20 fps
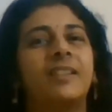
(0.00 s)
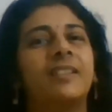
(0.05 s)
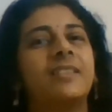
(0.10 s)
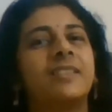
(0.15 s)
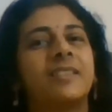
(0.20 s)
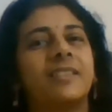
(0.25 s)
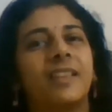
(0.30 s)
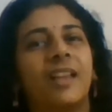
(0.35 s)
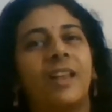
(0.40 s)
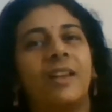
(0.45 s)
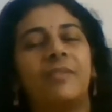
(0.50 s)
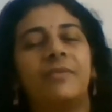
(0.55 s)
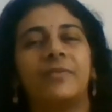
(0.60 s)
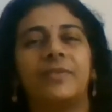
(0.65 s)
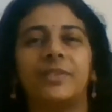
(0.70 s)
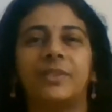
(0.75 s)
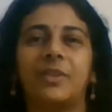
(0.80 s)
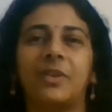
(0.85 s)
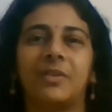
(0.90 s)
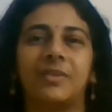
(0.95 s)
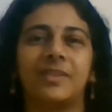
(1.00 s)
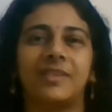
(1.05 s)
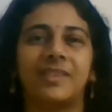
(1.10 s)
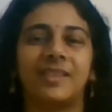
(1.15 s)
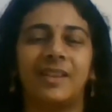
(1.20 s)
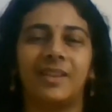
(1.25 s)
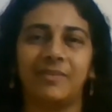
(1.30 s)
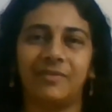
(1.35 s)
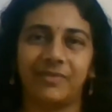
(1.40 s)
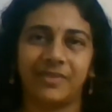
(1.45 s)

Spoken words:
self-non-self